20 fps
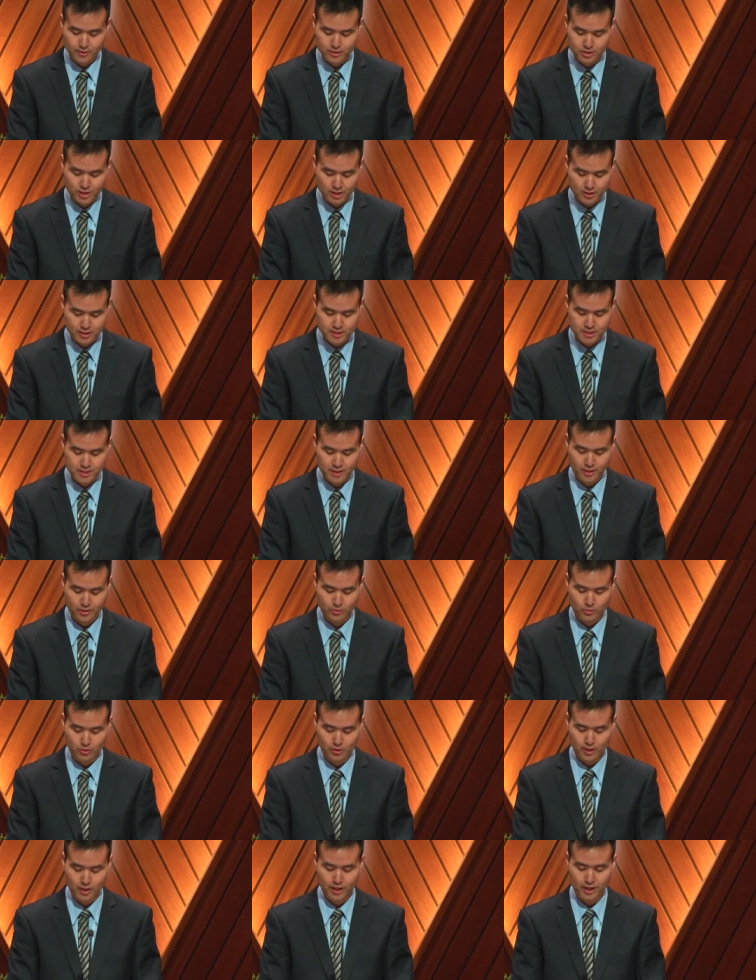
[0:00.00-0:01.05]
jealousy
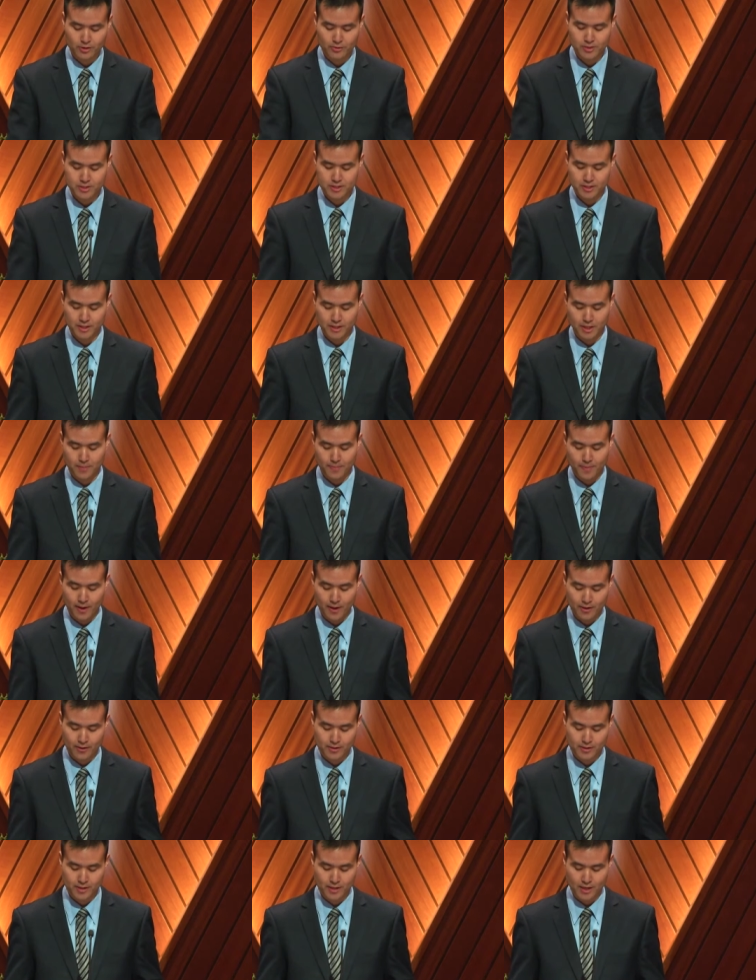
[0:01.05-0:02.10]
were increasingly
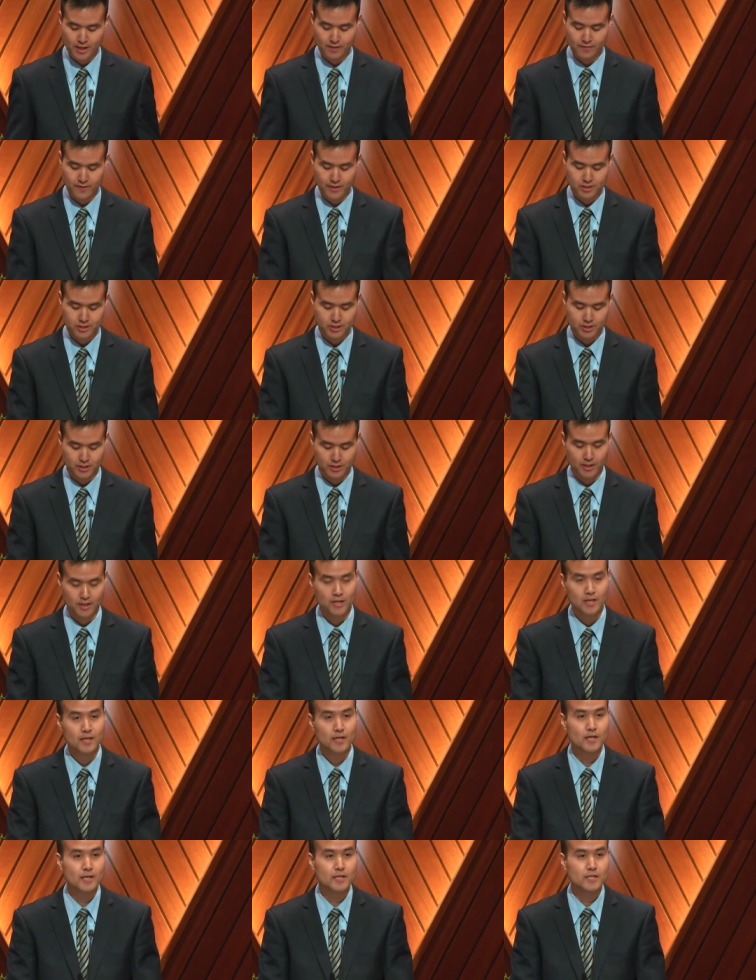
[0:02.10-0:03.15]
apparent and eventually
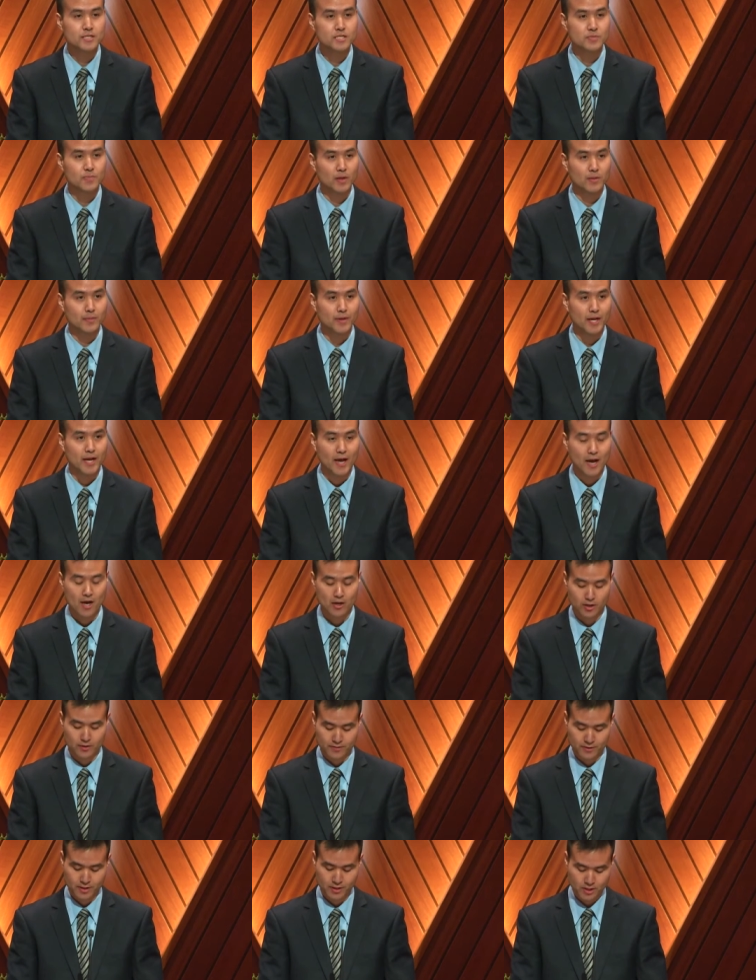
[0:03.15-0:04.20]
spun me out
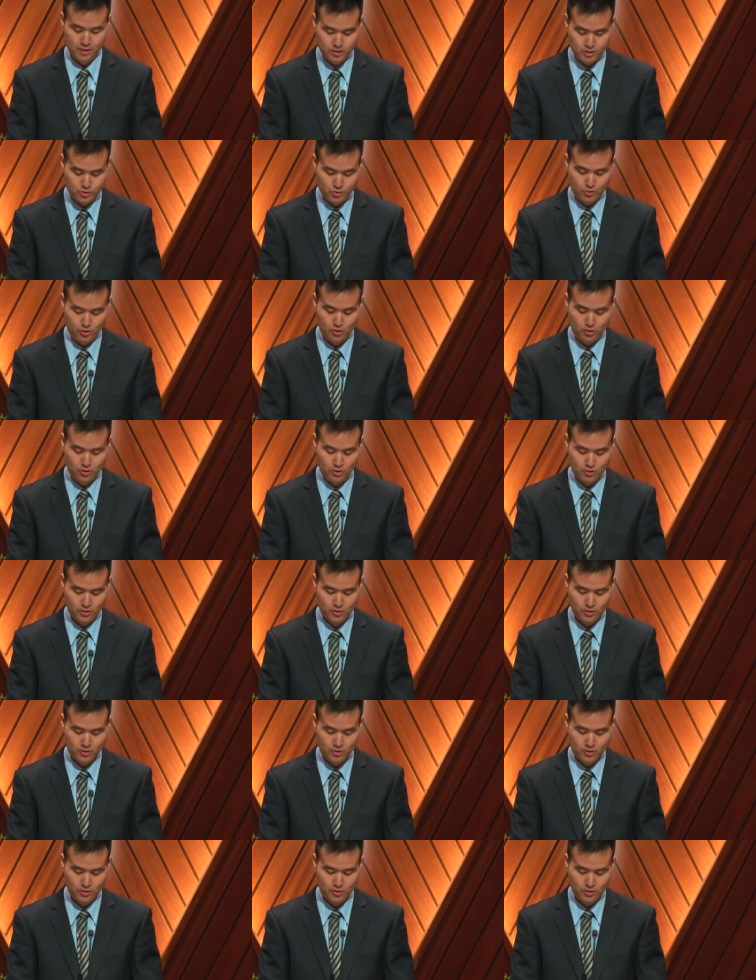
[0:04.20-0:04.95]
of control.